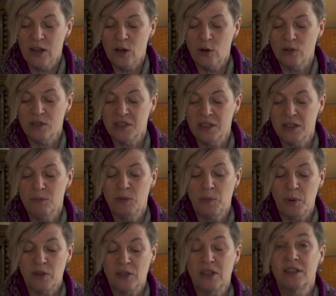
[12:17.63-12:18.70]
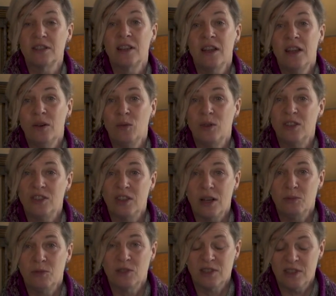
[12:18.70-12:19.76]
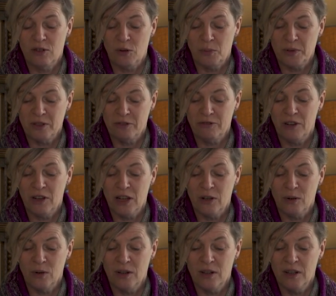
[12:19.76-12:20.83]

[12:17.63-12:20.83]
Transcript: or steamed puddings with jam or syrup to follow.